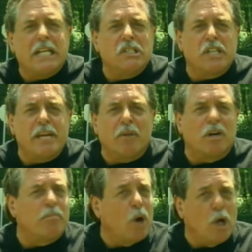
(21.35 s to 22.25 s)
Ziemer
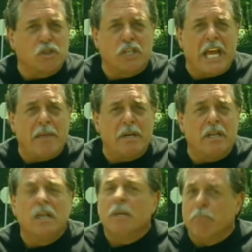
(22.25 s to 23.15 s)
and Paul Stamen,
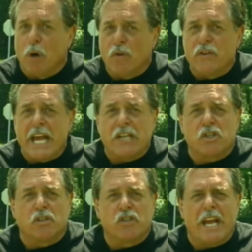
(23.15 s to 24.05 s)
both
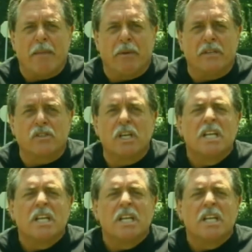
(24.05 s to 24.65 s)
national champions,